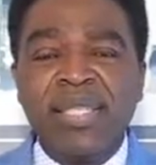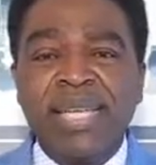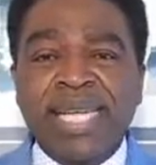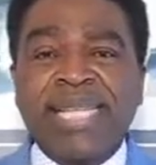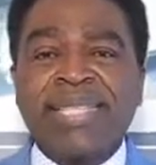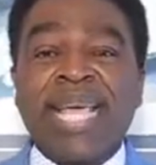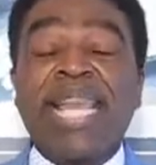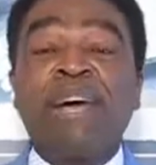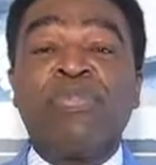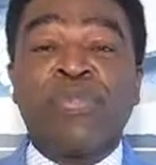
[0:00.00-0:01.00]
It is
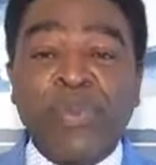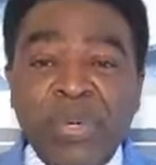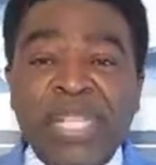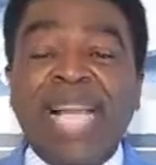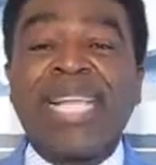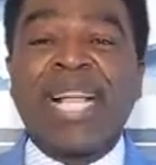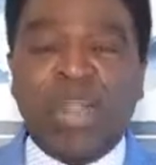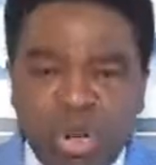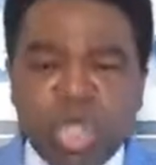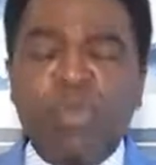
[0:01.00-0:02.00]
an affront at the
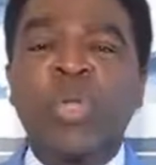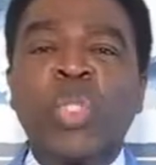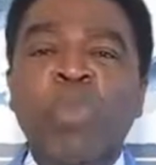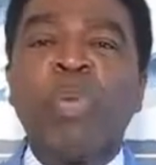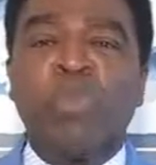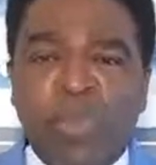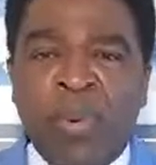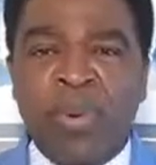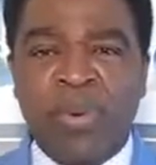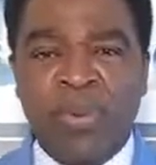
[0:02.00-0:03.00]
gospel to be
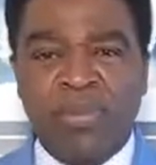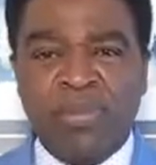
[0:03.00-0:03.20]
poor.